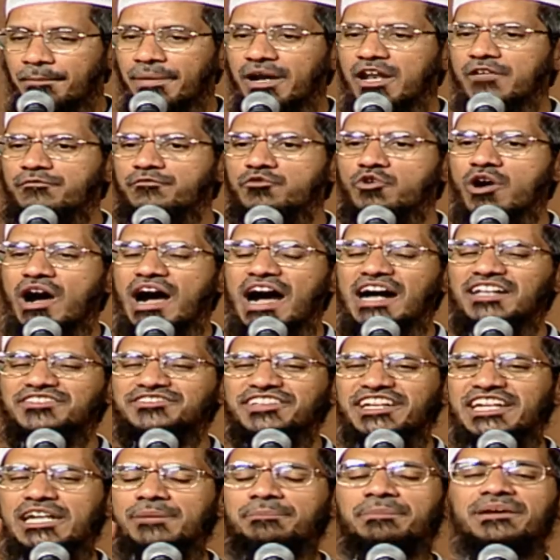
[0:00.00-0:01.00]
But if you
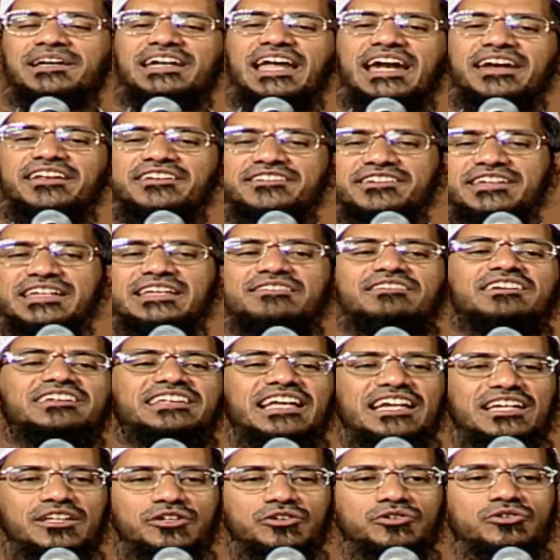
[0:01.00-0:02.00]
ask any pediatrician, he will
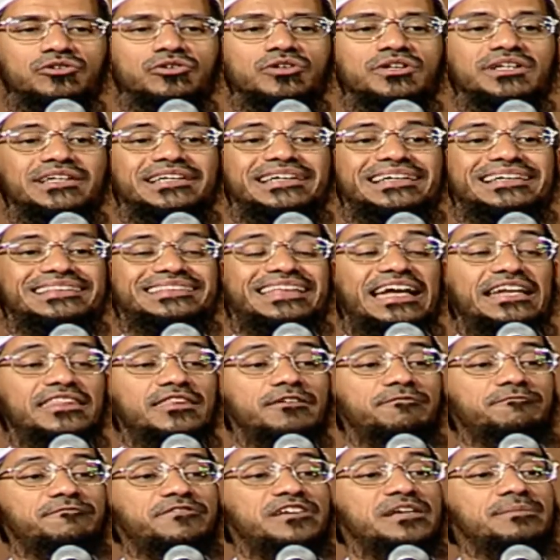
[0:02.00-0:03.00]
tell you that
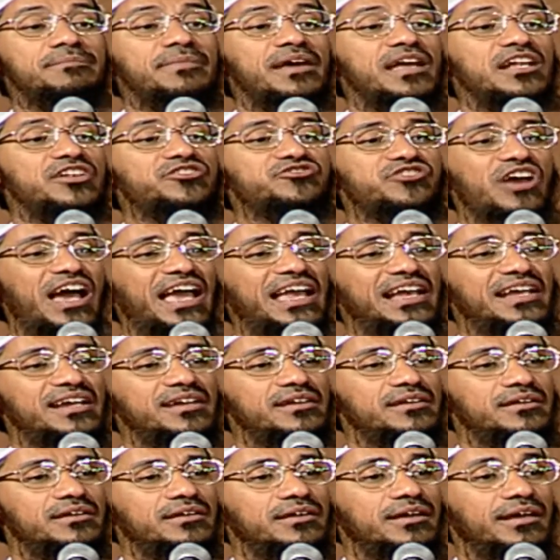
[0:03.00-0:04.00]
the female
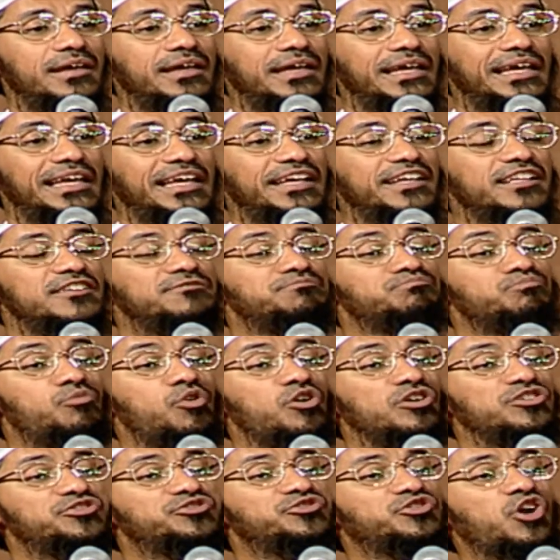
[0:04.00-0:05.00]
child is
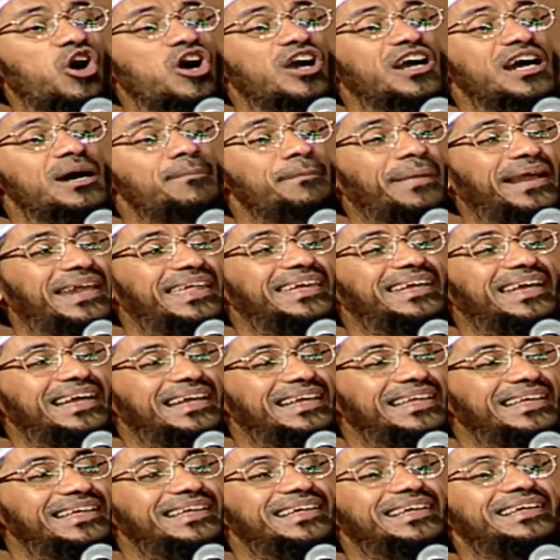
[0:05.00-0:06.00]
more stronger
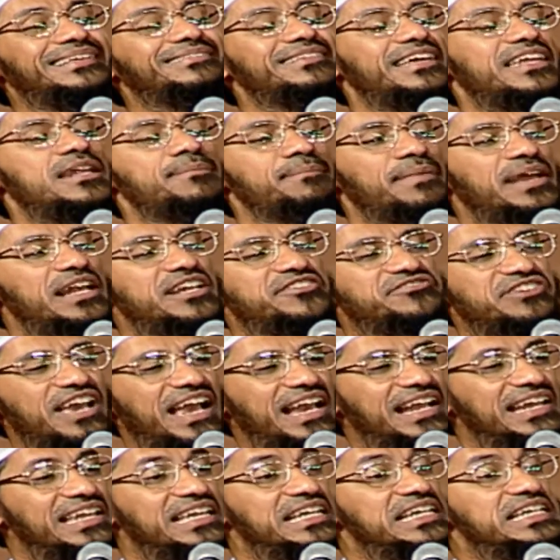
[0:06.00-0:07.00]
medically than a male
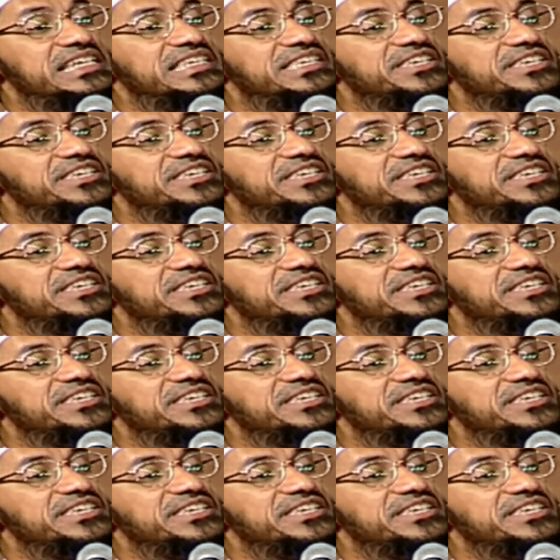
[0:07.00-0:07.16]
child.